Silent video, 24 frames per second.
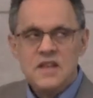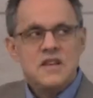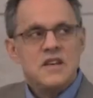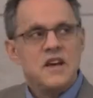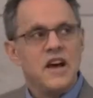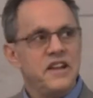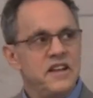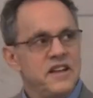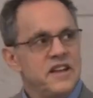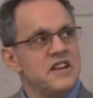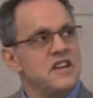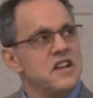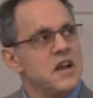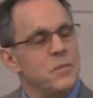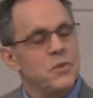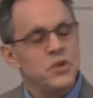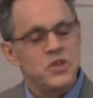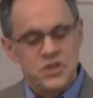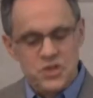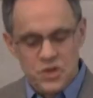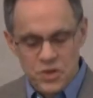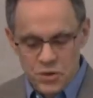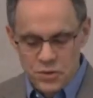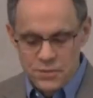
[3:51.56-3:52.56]
Idea number
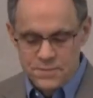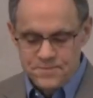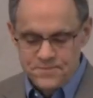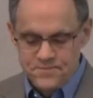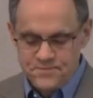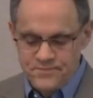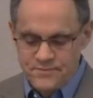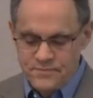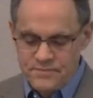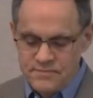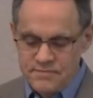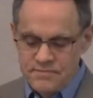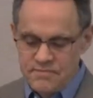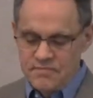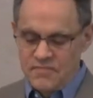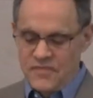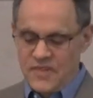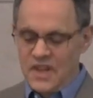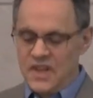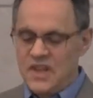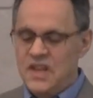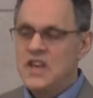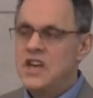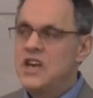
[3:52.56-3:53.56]
2.
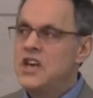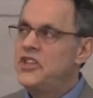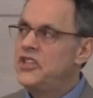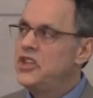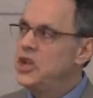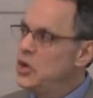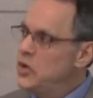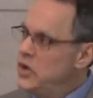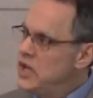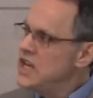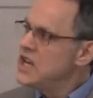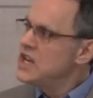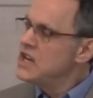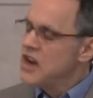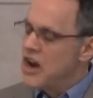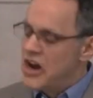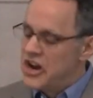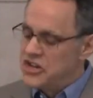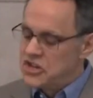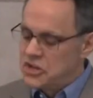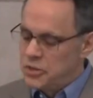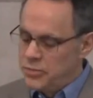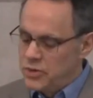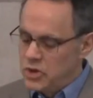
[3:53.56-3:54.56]
The unique
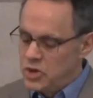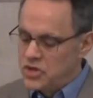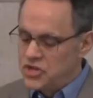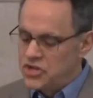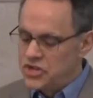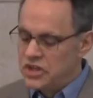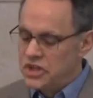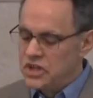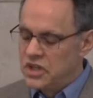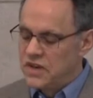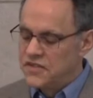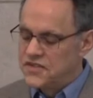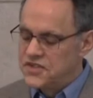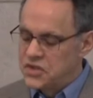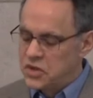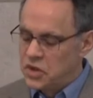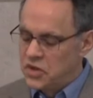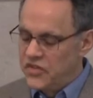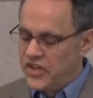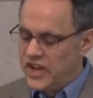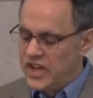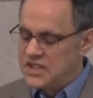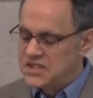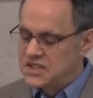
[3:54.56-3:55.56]
contribution of
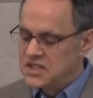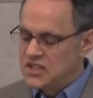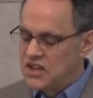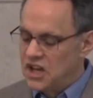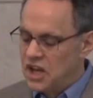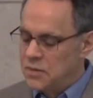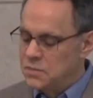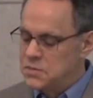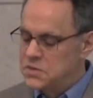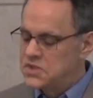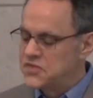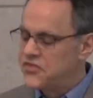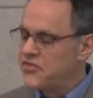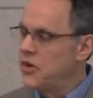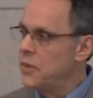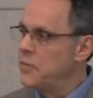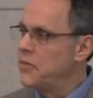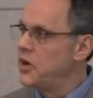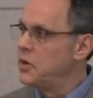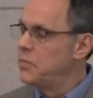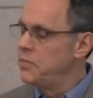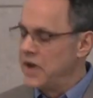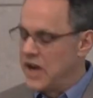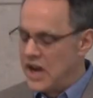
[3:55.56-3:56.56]
surveys comes from
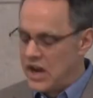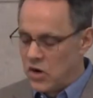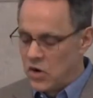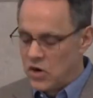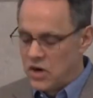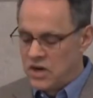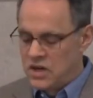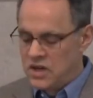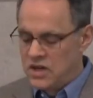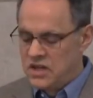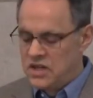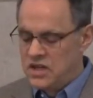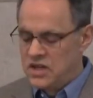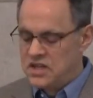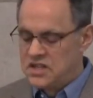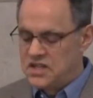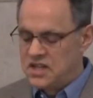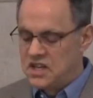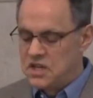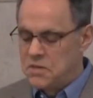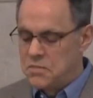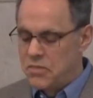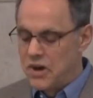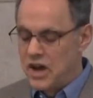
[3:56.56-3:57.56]
their power
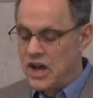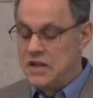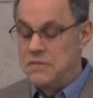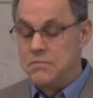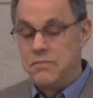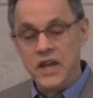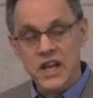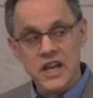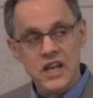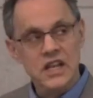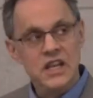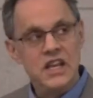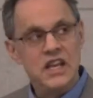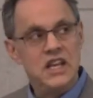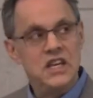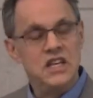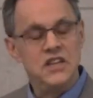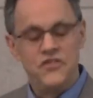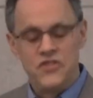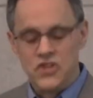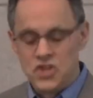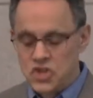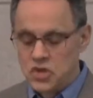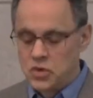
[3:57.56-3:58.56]
to combine many
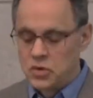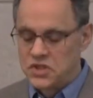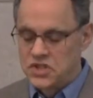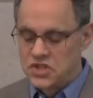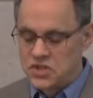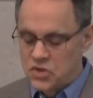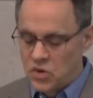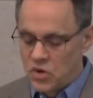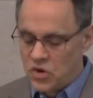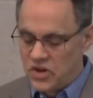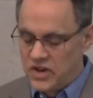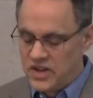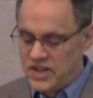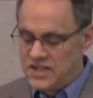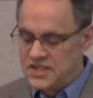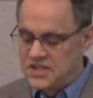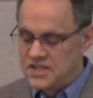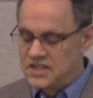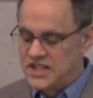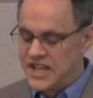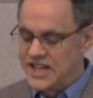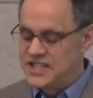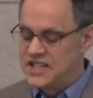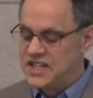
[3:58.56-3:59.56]
individual
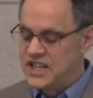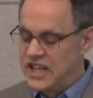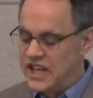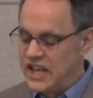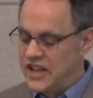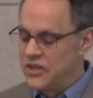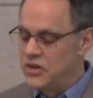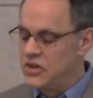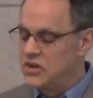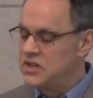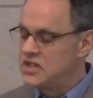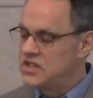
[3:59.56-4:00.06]
stories that together